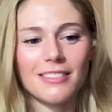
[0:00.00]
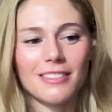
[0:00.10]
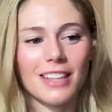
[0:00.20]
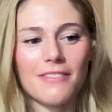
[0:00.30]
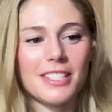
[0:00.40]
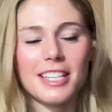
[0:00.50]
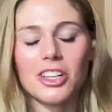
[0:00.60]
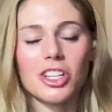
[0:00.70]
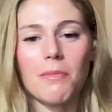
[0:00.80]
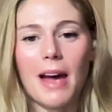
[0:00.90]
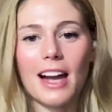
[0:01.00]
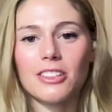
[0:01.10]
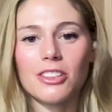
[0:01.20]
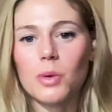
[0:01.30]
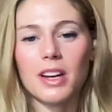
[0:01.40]
left such an impact
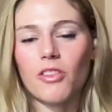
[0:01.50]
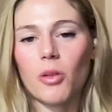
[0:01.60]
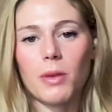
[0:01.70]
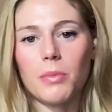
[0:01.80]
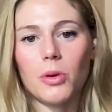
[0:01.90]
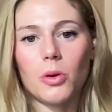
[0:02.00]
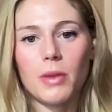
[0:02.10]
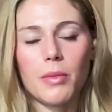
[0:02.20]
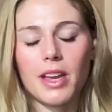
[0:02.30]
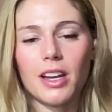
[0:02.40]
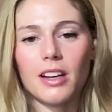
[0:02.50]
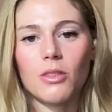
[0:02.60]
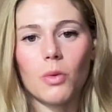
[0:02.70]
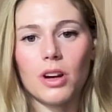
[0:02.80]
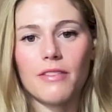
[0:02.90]
on so many different people, me
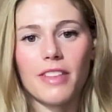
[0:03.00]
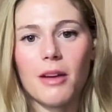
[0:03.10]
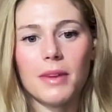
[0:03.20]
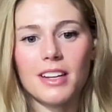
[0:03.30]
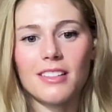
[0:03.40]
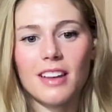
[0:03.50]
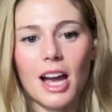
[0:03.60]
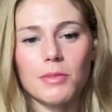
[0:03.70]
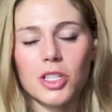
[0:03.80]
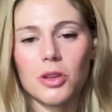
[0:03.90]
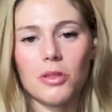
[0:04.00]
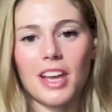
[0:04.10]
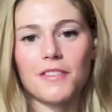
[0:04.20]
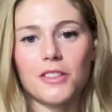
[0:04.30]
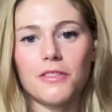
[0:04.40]
being one of them. And I'm just so
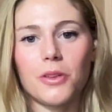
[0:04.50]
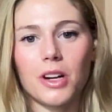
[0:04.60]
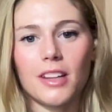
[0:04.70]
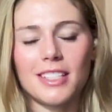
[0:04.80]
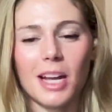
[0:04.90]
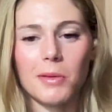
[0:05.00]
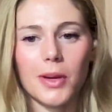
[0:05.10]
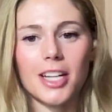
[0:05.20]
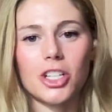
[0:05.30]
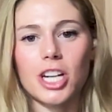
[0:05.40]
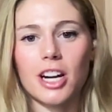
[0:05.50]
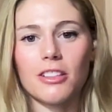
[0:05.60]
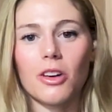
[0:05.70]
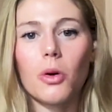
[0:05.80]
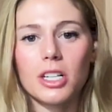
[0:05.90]
thankful for the time that we got to
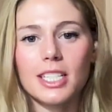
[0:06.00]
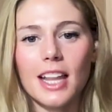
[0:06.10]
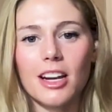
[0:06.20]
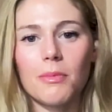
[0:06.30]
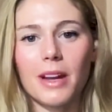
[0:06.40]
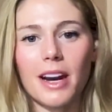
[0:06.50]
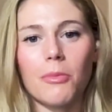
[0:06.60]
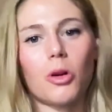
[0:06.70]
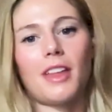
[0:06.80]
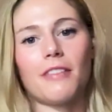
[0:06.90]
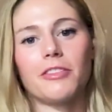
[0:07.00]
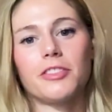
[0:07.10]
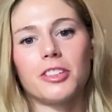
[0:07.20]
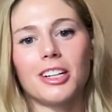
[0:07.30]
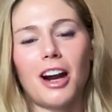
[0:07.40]
share the court together, but I'm more thankful
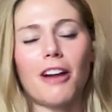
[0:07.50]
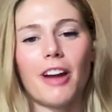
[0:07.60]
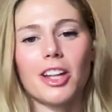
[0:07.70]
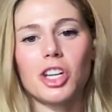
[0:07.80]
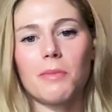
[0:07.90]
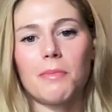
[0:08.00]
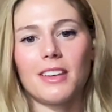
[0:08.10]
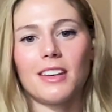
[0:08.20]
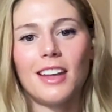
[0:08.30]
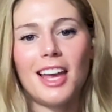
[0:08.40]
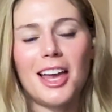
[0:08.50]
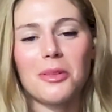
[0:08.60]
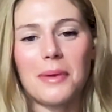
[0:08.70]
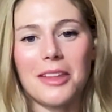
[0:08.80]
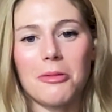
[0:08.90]
for our friendship and
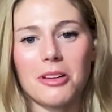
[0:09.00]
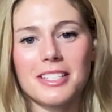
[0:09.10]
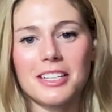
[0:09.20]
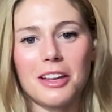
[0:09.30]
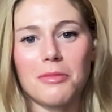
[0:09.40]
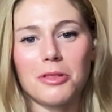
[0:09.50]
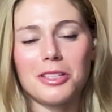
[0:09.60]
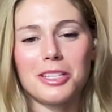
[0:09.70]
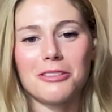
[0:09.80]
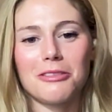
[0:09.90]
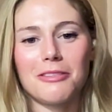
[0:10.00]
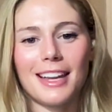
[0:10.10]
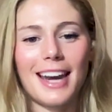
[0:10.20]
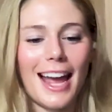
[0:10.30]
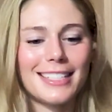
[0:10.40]
the way that we're still able to
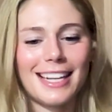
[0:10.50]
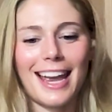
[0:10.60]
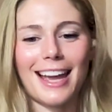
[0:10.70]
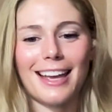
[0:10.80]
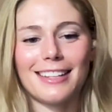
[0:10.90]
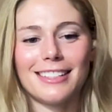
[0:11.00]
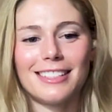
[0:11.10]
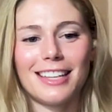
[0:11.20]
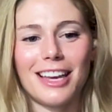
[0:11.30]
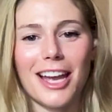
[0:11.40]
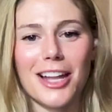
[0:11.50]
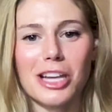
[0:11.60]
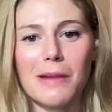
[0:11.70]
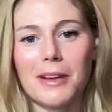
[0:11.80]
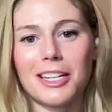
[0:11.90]
connect and
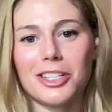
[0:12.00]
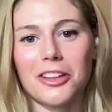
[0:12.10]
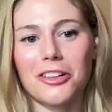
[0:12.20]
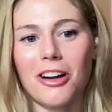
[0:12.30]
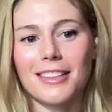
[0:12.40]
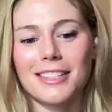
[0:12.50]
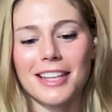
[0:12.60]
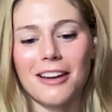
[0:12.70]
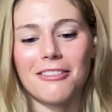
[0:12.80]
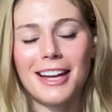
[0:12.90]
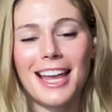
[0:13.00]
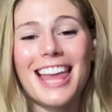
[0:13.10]
champion each other on. So